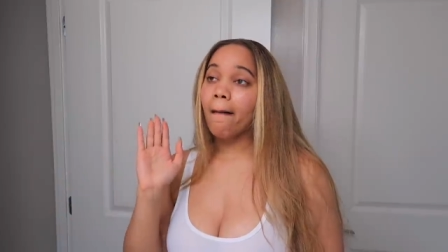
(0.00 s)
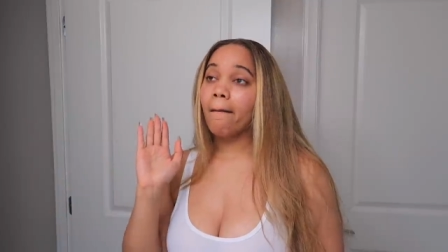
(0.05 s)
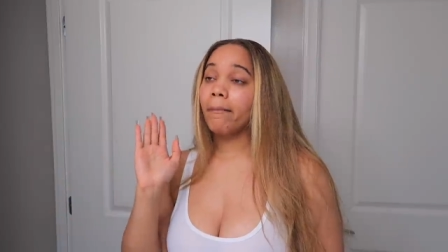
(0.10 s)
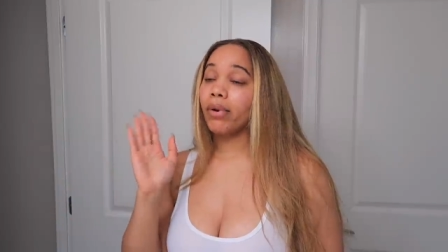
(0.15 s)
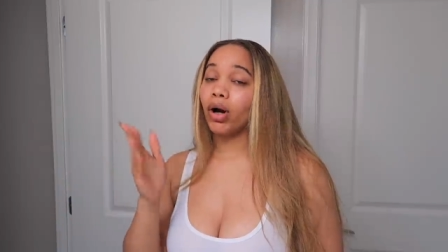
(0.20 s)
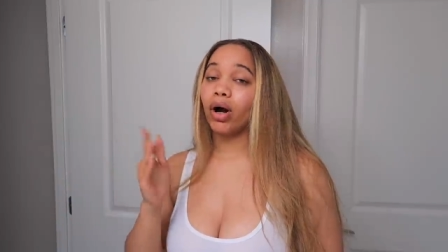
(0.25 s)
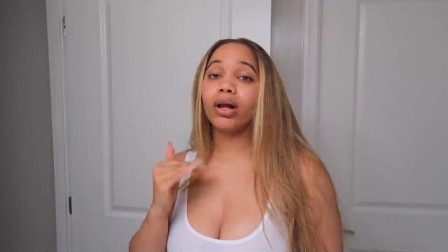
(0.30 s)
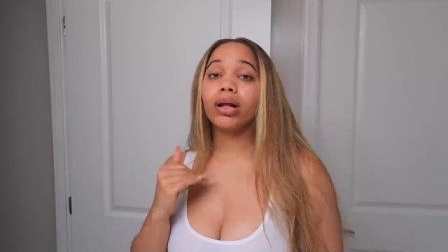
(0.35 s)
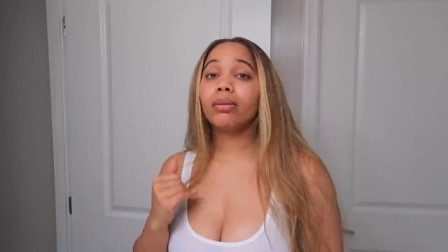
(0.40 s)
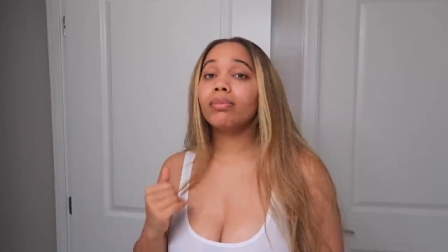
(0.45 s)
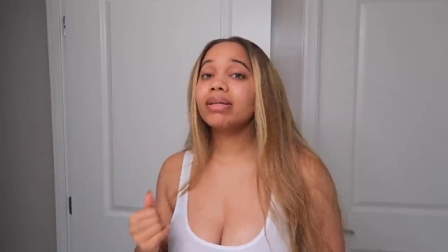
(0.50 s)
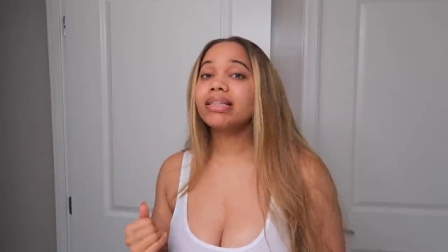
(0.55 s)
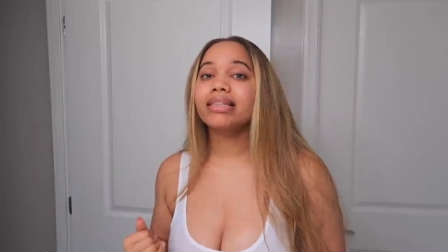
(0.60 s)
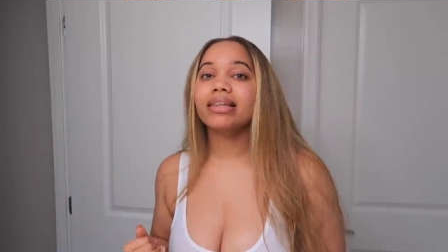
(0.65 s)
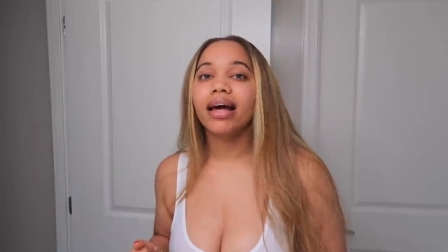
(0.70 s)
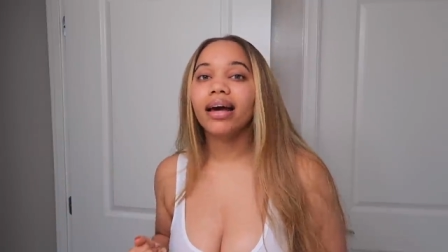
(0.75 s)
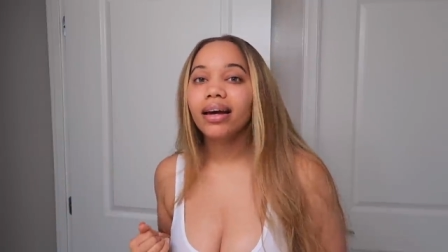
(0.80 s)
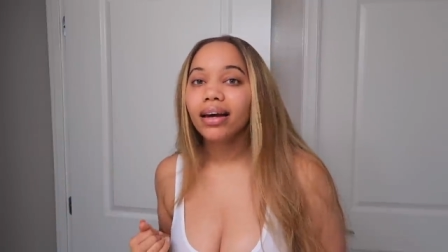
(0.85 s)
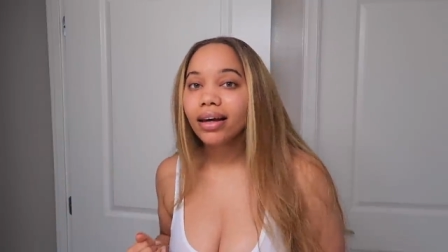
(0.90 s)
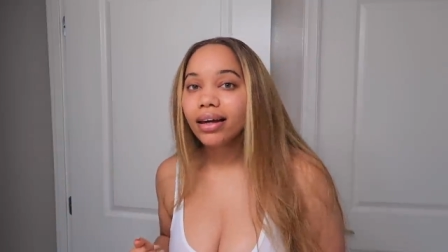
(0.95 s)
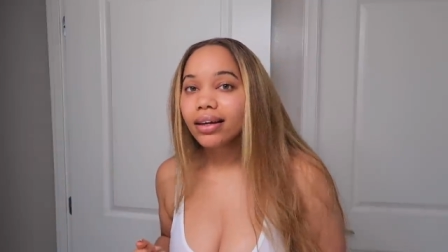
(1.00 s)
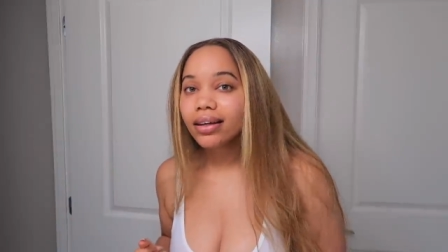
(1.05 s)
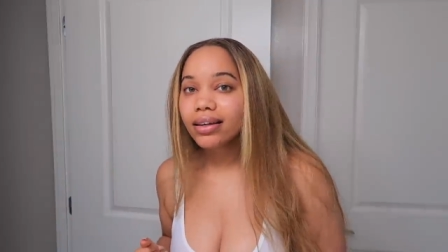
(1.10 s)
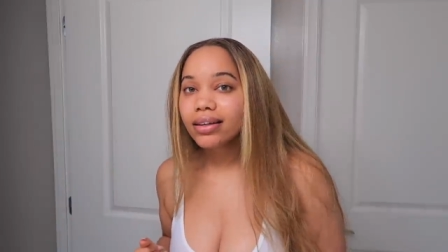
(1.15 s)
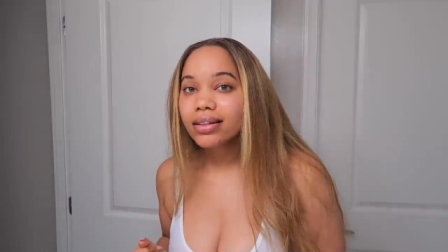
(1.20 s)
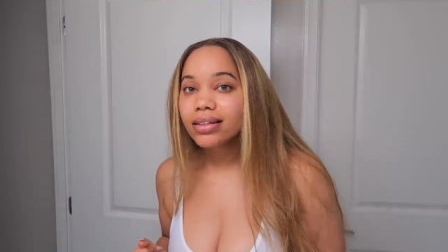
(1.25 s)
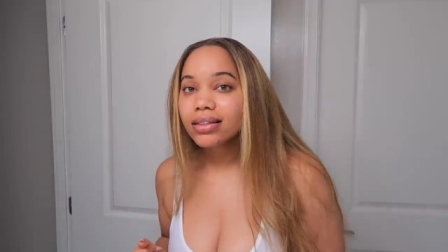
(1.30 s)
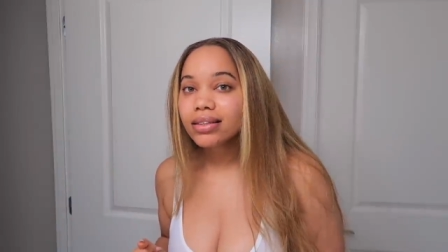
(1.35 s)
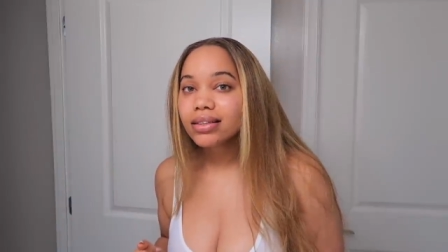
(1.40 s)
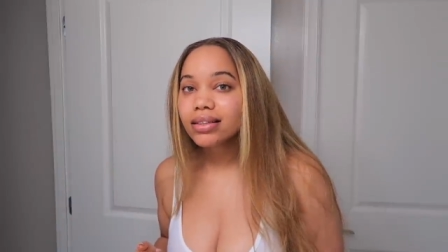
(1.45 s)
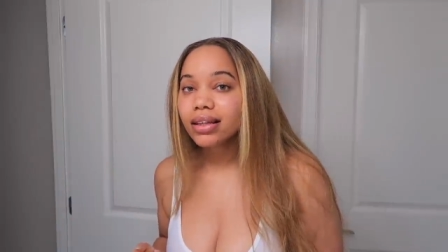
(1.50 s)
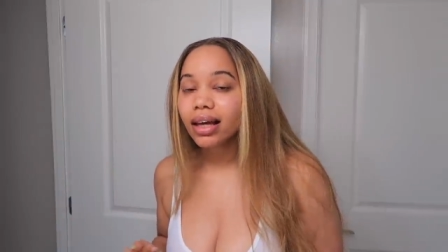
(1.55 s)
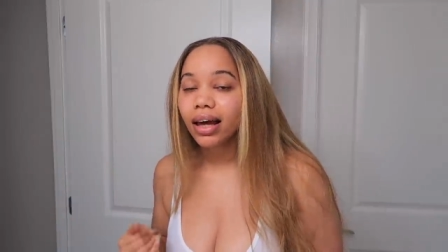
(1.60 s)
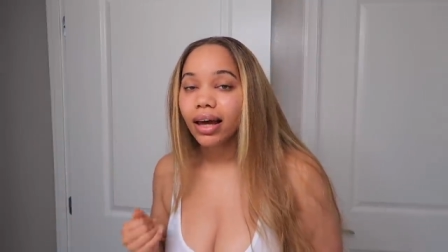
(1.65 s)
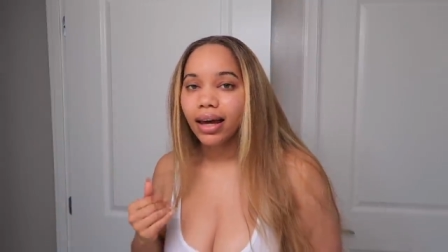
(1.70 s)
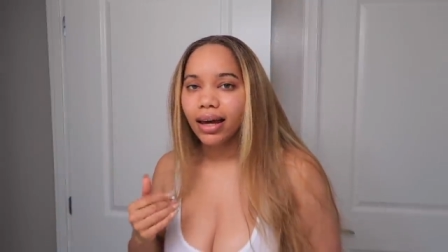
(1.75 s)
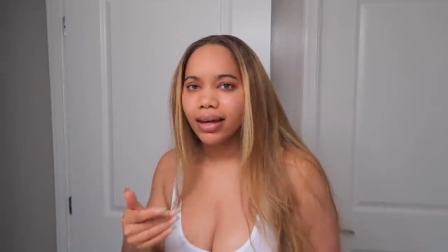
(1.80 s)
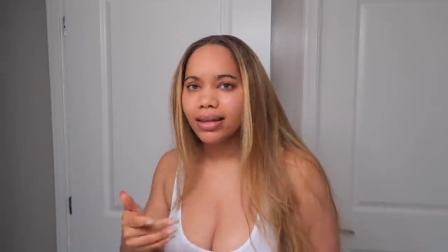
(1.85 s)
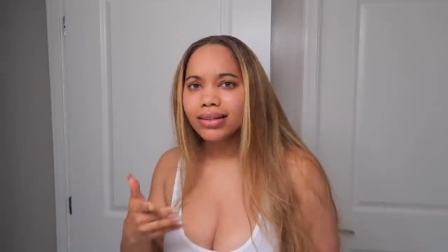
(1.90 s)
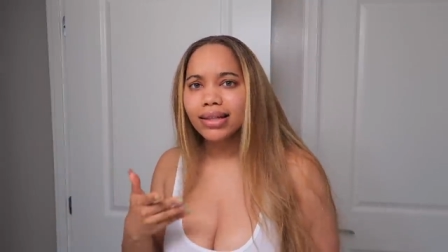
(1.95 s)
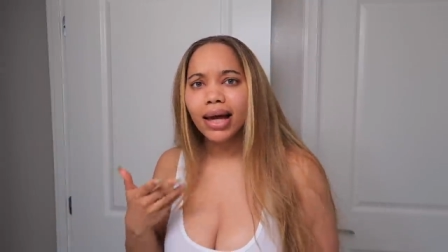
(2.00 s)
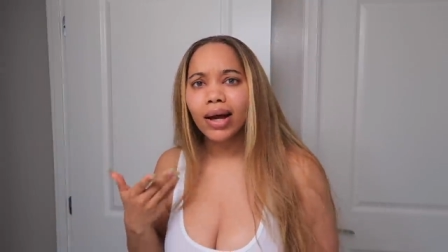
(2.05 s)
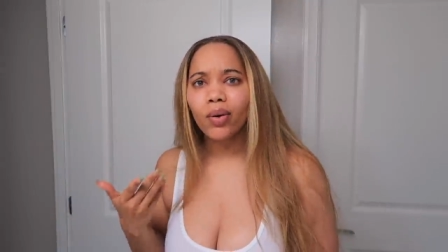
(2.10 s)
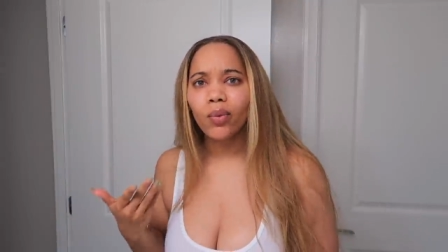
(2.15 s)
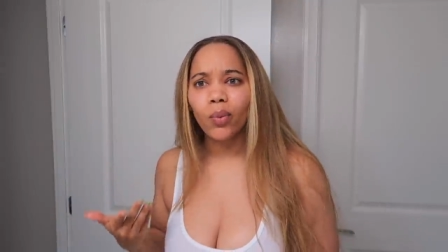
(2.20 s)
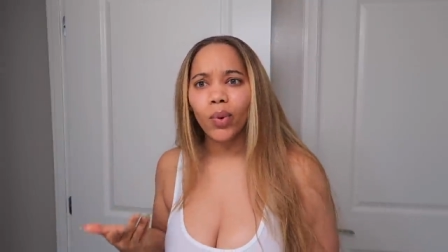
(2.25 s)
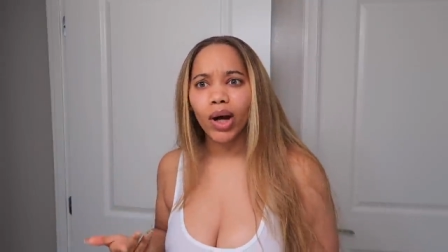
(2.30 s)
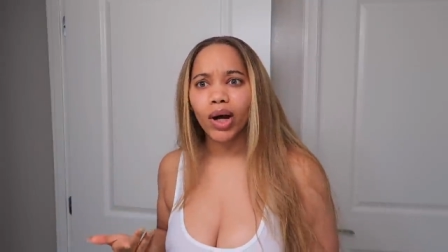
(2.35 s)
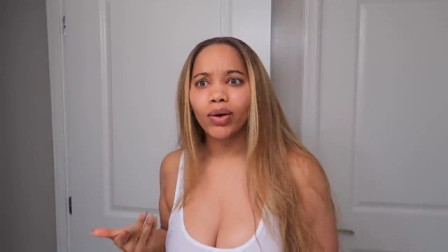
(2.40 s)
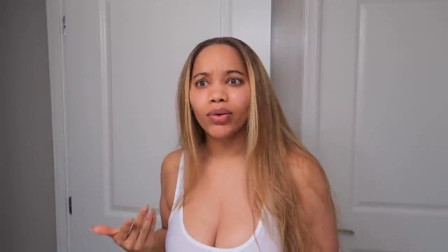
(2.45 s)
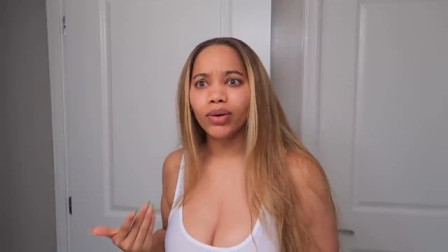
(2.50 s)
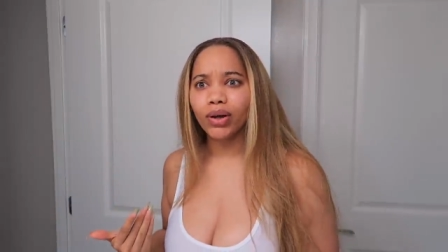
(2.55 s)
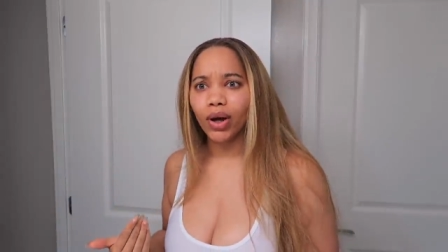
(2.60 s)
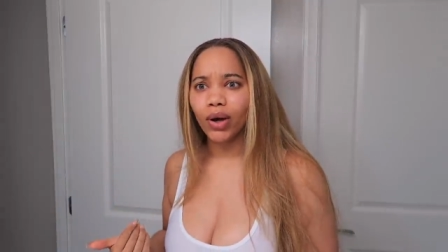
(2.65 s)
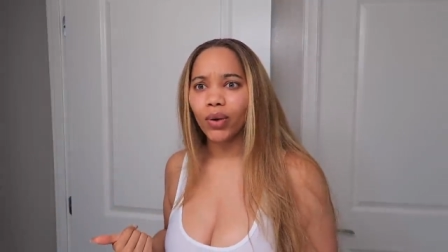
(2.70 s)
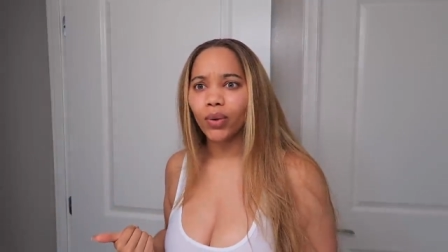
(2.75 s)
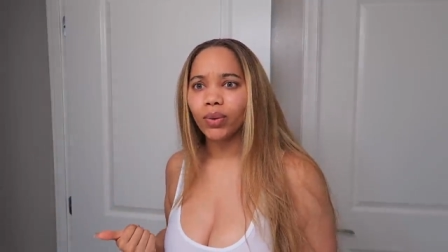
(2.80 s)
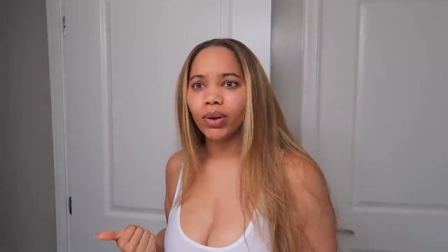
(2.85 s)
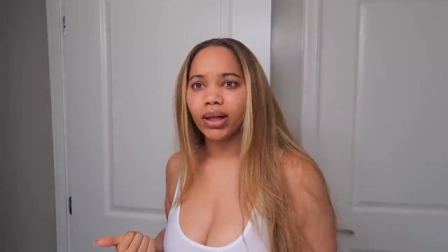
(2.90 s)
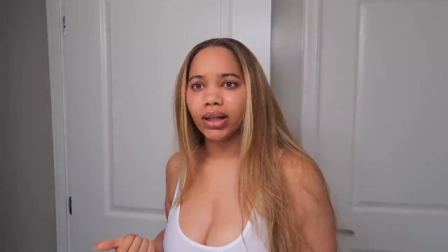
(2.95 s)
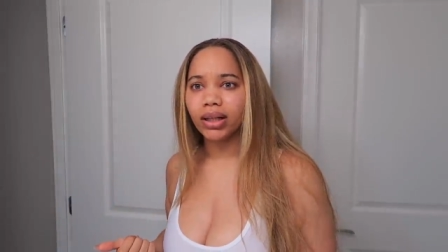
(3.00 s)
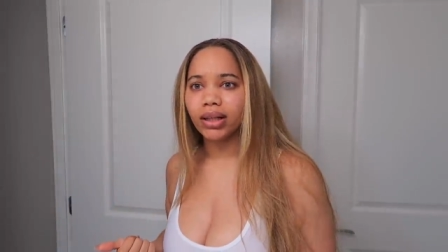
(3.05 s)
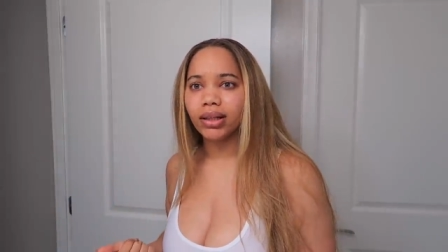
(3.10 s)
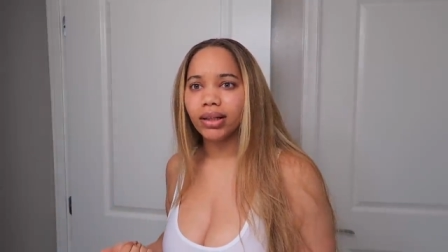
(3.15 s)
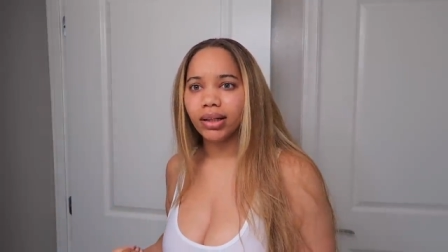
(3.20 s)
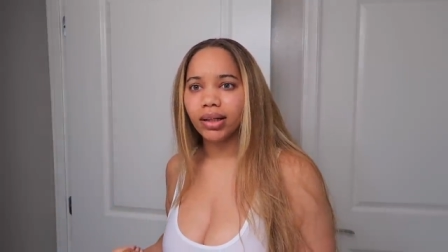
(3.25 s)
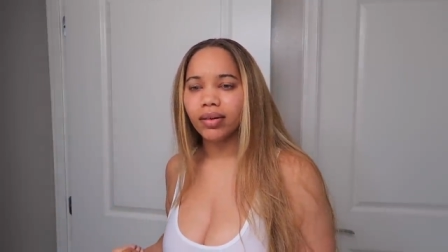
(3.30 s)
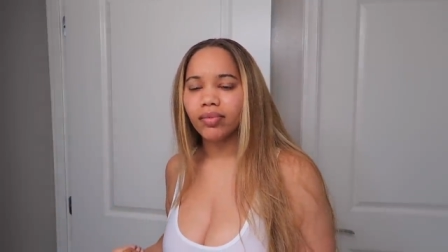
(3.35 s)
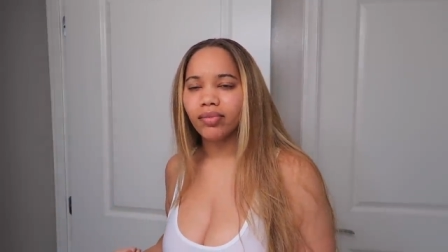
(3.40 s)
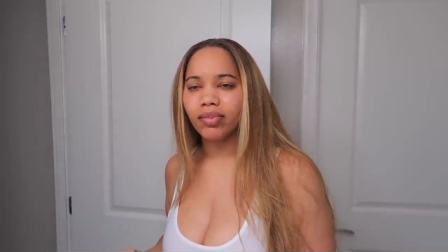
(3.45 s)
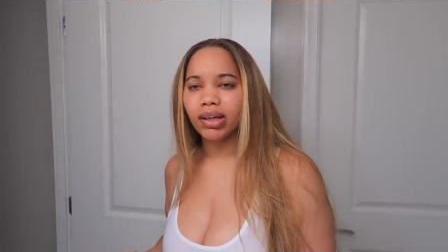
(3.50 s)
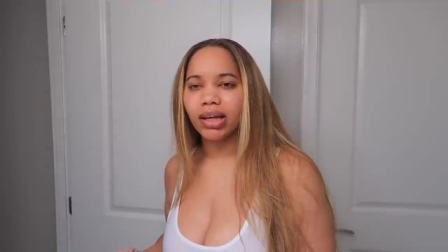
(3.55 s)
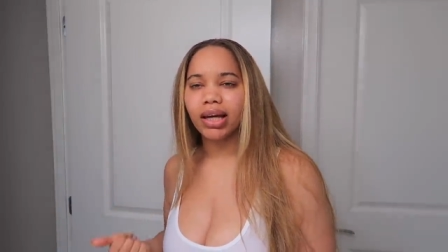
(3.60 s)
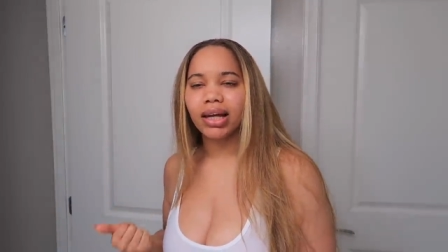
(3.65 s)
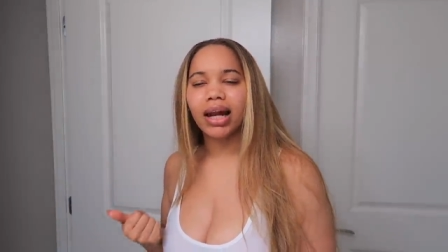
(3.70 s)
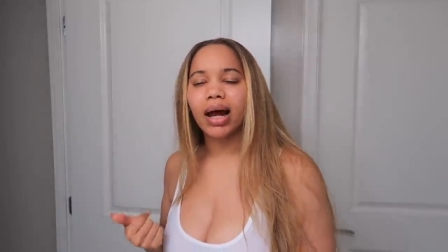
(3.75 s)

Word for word: But all I'm gonna say is he's like well known in the DMV.